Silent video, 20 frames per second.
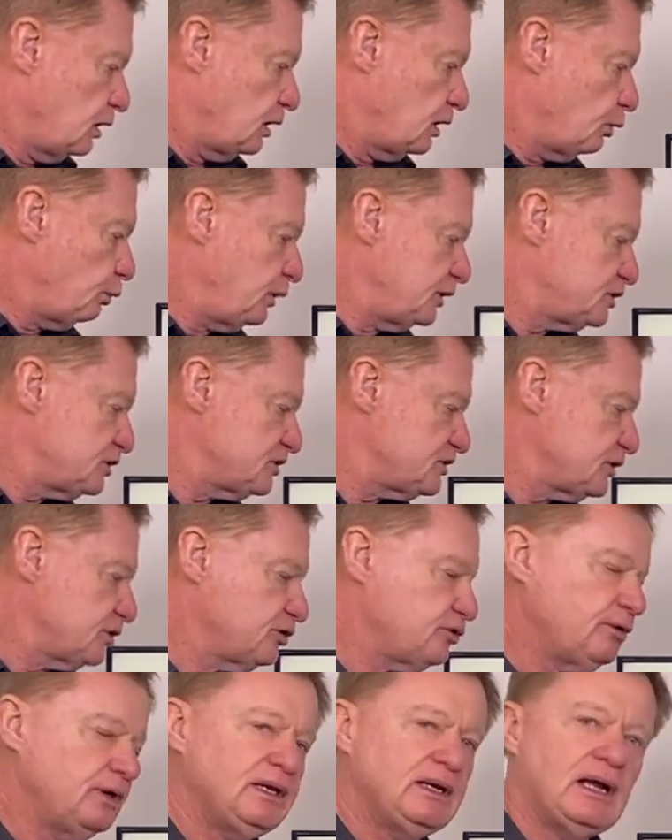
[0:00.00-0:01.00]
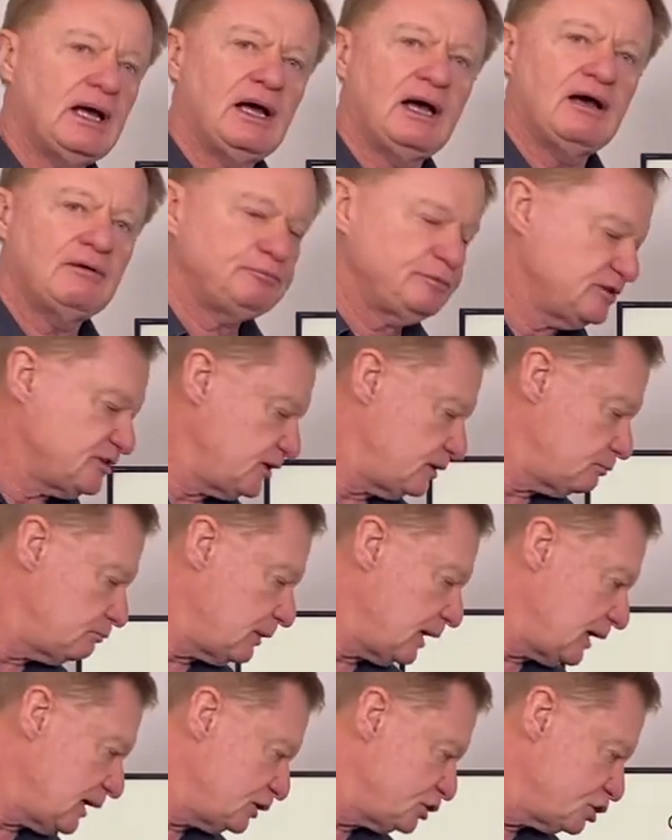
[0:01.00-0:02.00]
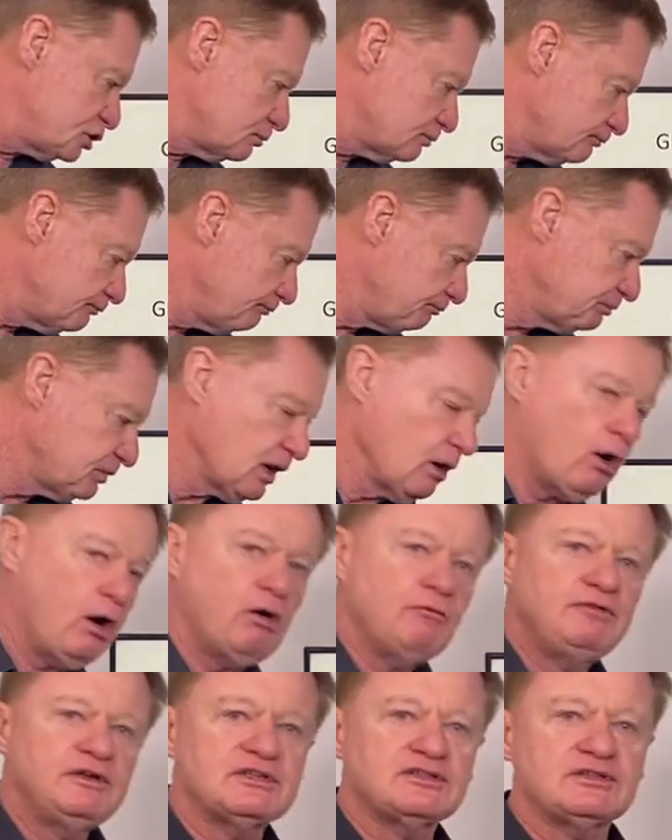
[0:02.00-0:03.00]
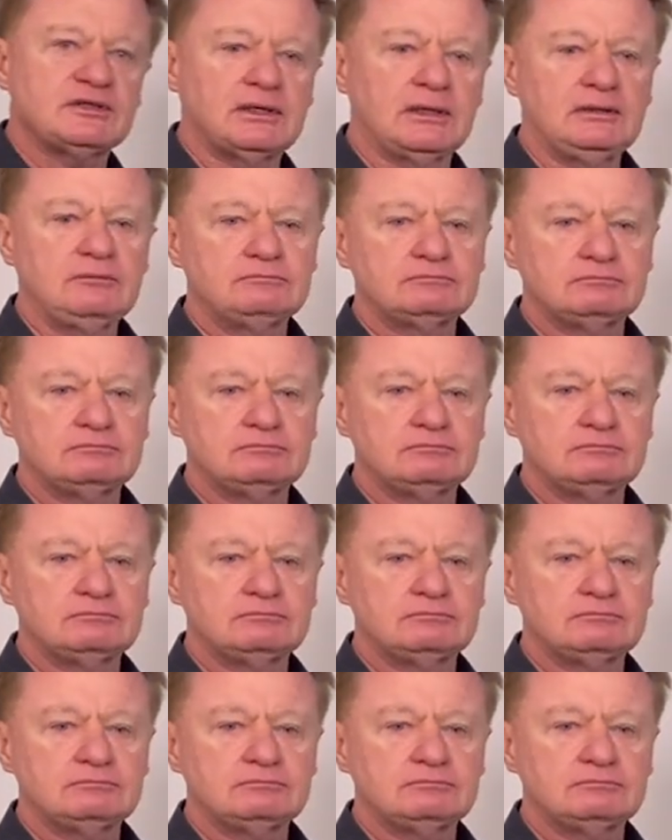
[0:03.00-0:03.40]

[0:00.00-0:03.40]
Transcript: which is a 3.5% margin. Obviously,